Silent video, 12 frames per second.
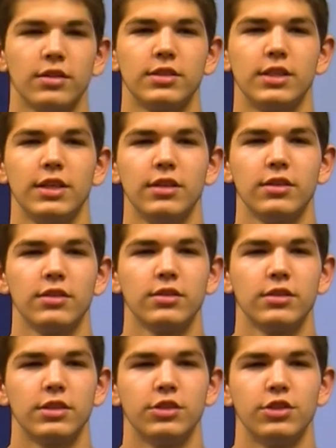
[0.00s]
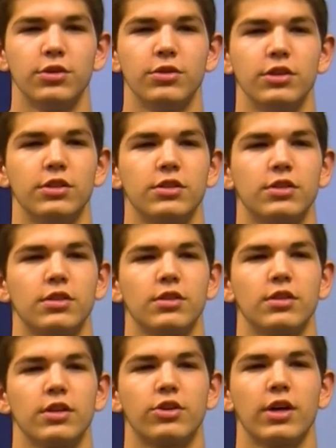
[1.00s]
Seniors and juniors,
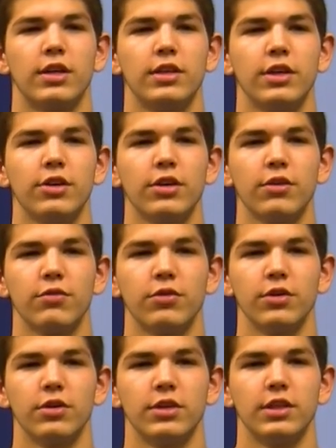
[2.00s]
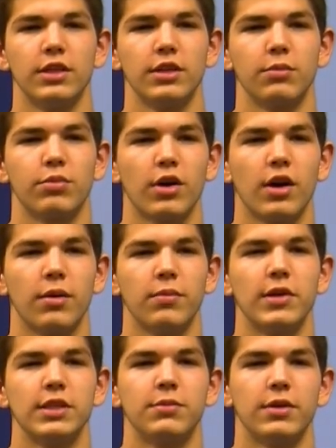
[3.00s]
the criteria for attending prom
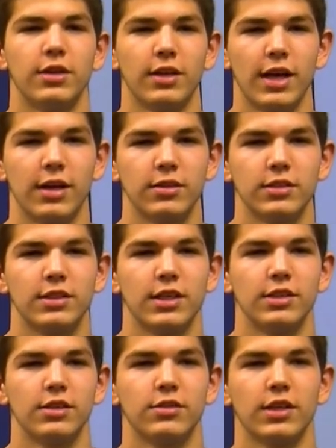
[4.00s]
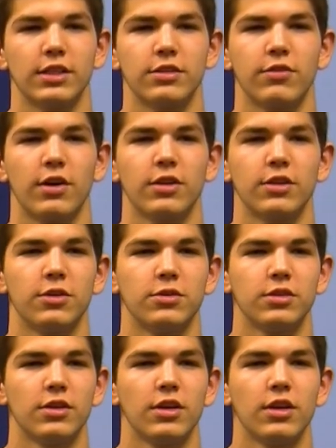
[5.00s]
has been announced and is as
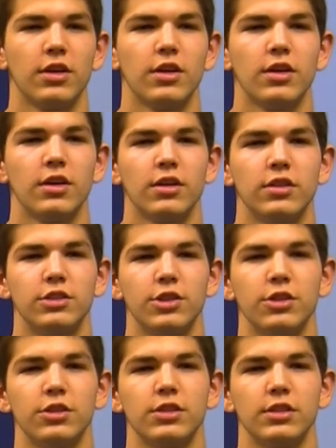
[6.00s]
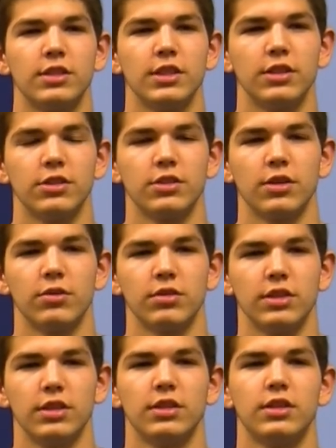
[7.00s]
follows juniors and seniors
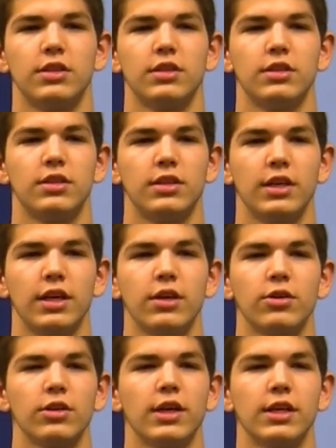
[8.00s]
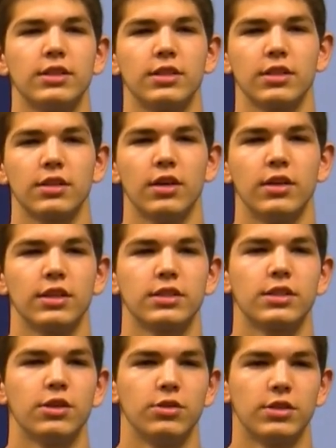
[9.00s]
only, 10 or less
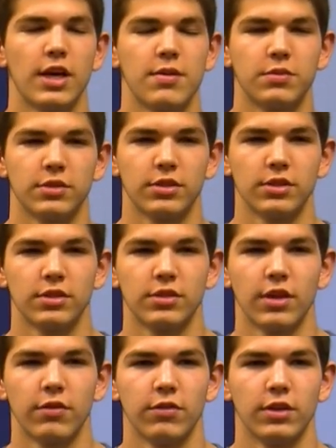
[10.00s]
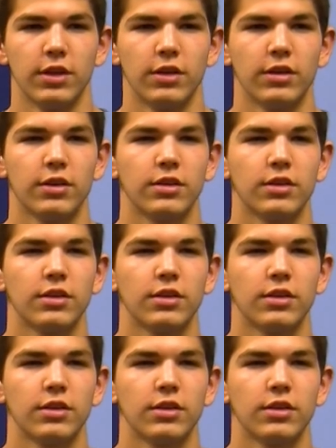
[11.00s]
unexcused absences of the year.